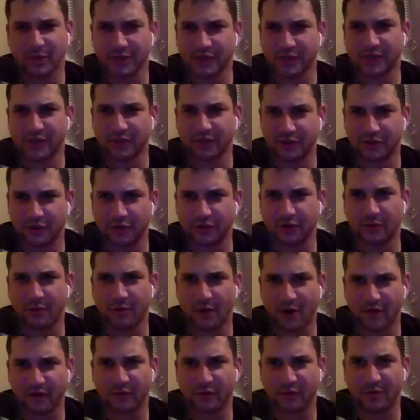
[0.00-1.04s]
still do the
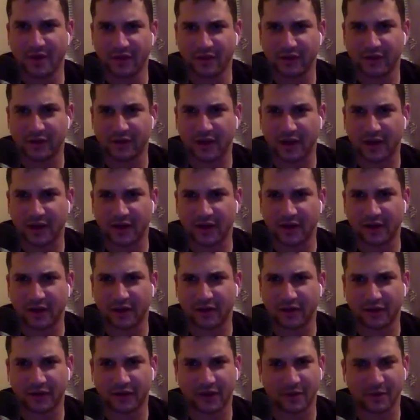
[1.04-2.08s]
Marvel method. I
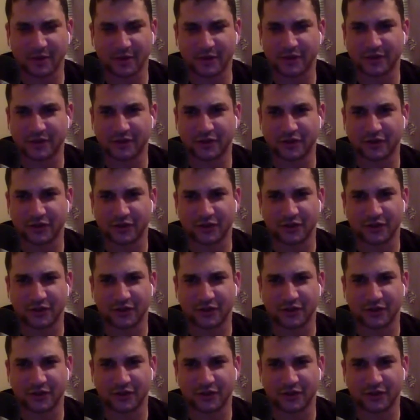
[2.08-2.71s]
thought that was just.